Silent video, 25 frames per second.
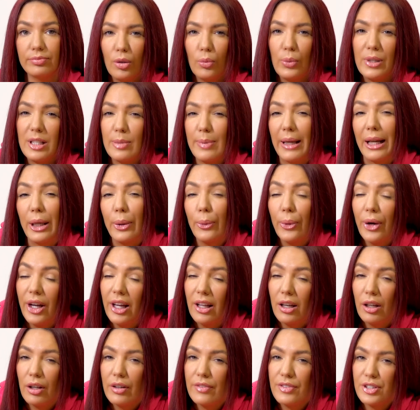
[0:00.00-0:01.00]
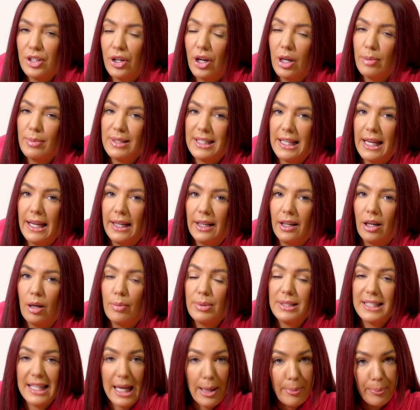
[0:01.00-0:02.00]
We spent quite a lot of time setting
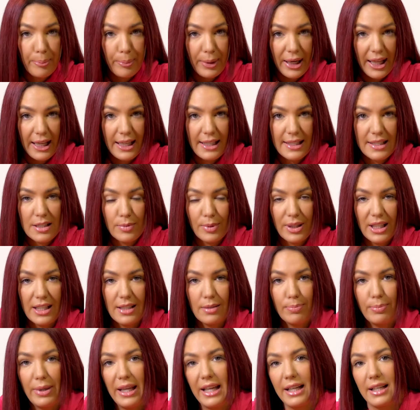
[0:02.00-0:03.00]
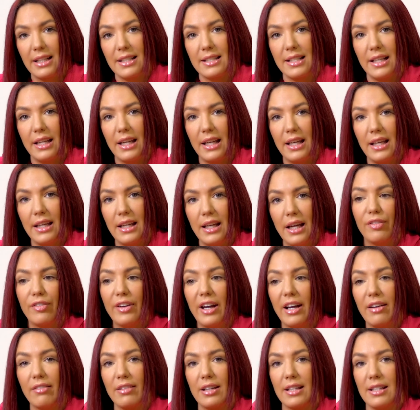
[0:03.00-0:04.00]
up templates within Pixie,
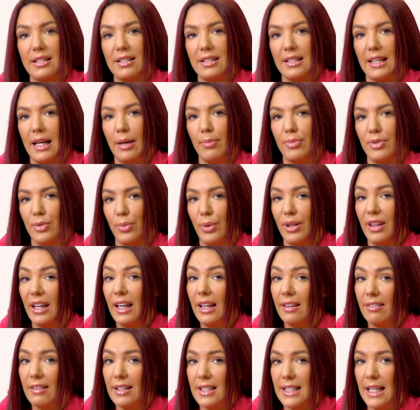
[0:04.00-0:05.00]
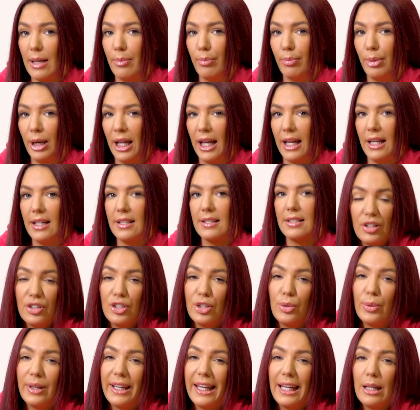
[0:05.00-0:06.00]
various steps within the templates
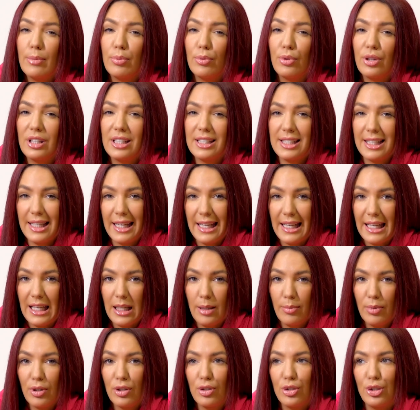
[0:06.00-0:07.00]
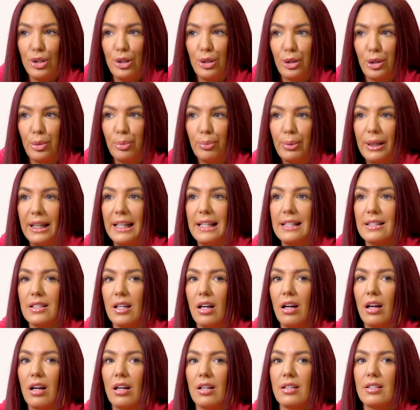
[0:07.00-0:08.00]
to enable the team to complete
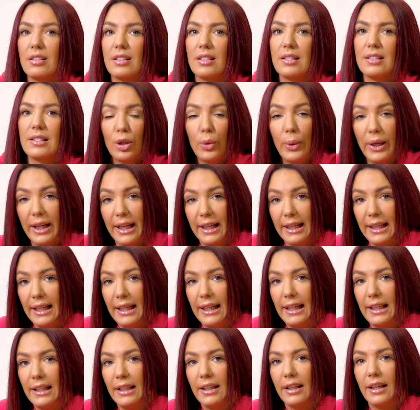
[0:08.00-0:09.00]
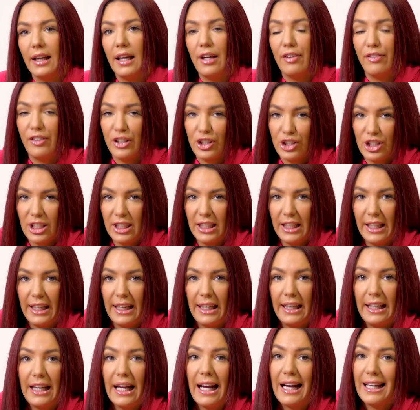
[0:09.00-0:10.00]
tasks quickly,
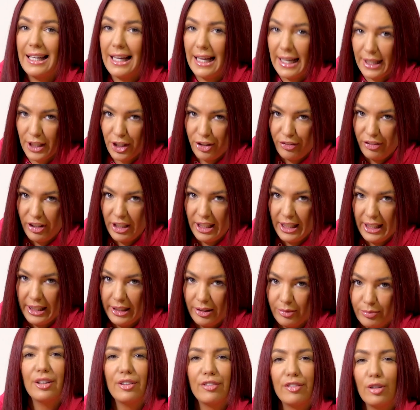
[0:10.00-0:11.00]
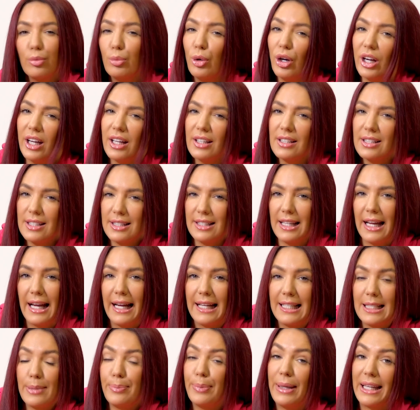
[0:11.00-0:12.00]
efficiently, and accurately. From what I
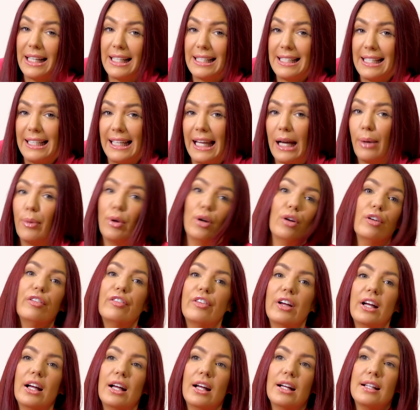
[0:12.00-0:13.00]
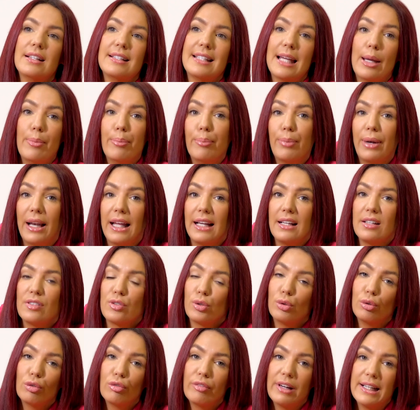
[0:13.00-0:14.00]
understand, Pixie now offer templates
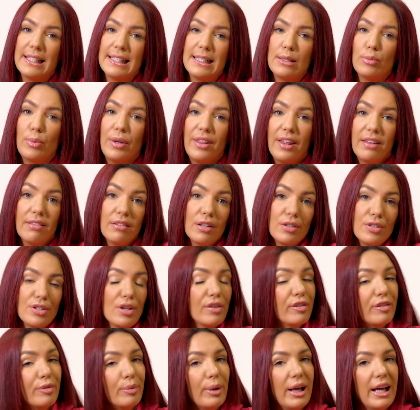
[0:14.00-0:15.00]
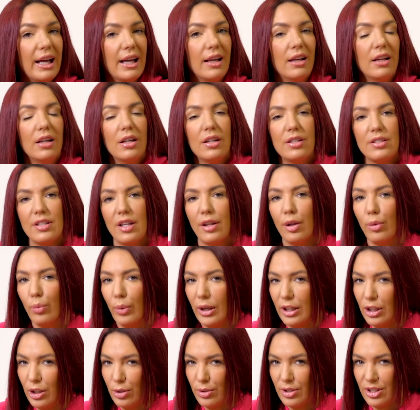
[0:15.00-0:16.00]
already within the software so that
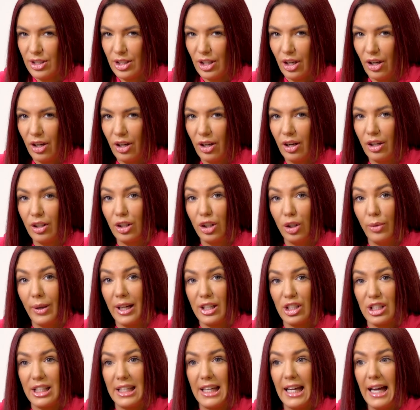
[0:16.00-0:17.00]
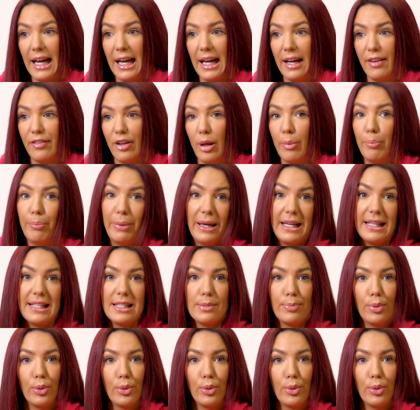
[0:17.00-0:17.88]
when you start, you actually have a base